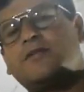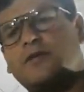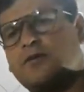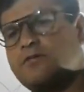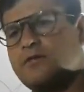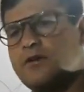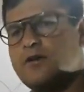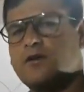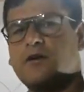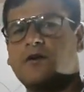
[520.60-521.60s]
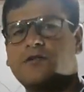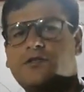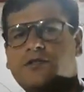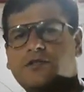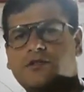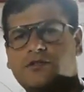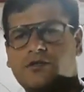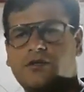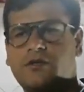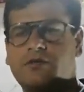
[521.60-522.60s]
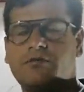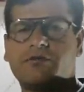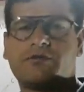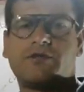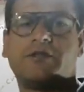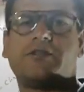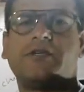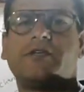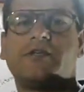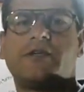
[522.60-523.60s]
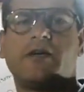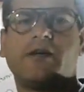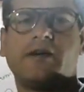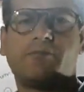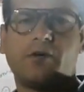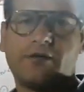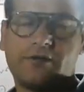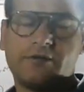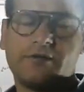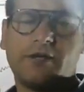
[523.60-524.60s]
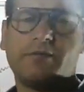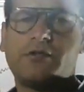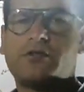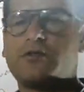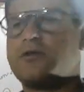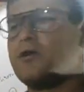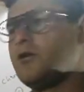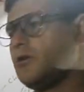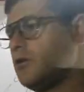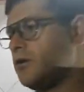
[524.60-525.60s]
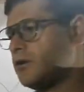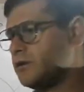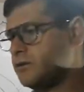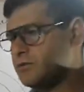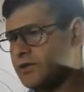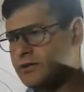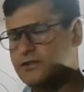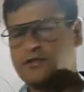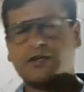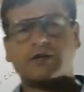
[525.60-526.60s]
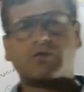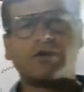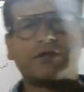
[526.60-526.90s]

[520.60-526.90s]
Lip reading: set of genes contained in a haploid gamete. Or we can say that what